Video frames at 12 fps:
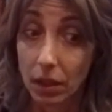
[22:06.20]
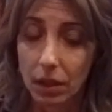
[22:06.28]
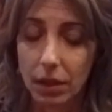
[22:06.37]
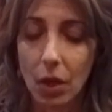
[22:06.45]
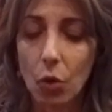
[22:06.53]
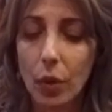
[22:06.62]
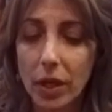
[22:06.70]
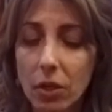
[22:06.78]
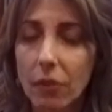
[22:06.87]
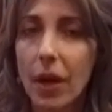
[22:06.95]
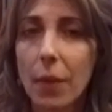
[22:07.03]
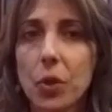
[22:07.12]
their window
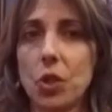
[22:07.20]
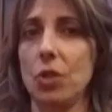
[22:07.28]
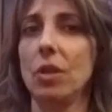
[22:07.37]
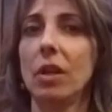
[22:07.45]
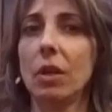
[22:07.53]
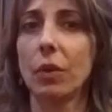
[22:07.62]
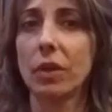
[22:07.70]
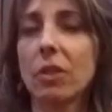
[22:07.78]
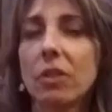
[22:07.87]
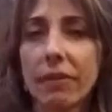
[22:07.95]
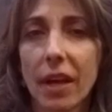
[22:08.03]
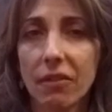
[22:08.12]
of opportunity with their
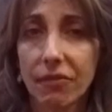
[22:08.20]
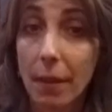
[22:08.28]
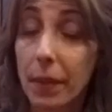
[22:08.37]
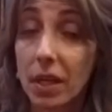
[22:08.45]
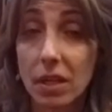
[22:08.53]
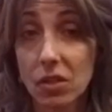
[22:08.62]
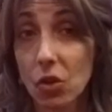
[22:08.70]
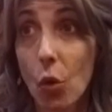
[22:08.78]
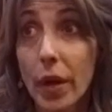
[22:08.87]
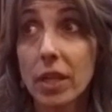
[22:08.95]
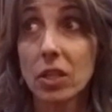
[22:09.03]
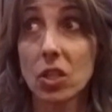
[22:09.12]
Divine Feminine is
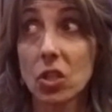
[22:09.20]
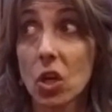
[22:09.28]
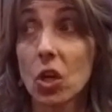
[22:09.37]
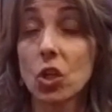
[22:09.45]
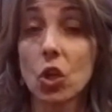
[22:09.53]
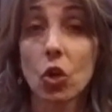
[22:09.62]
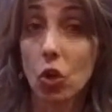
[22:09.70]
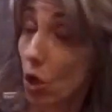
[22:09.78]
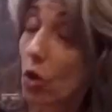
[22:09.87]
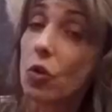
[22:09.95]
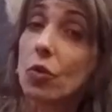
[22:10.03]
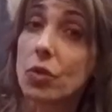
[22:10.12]
going to start to
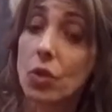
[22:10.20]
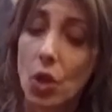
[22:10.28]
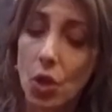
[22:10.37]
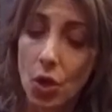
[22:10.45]
close,